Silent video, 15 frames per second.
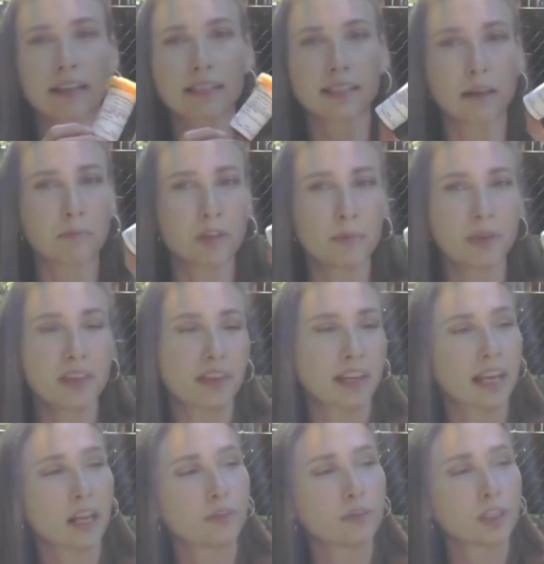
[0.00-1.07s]
supplement that
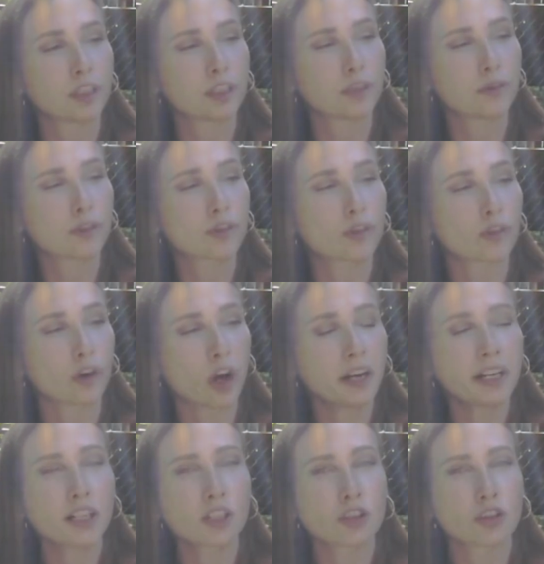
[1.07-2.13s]
can reduce
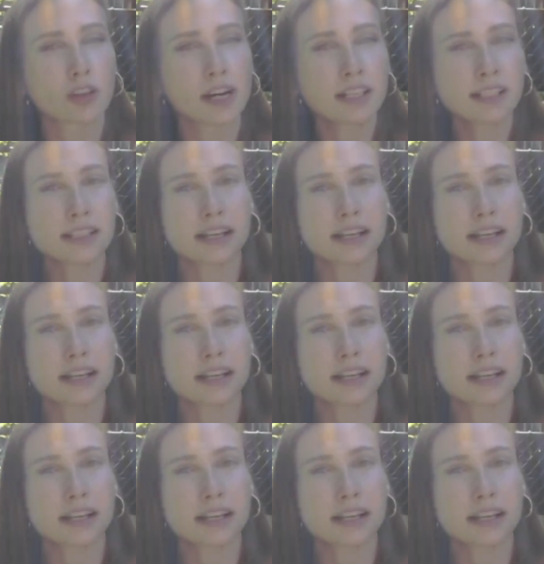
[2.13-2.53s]
chronic stress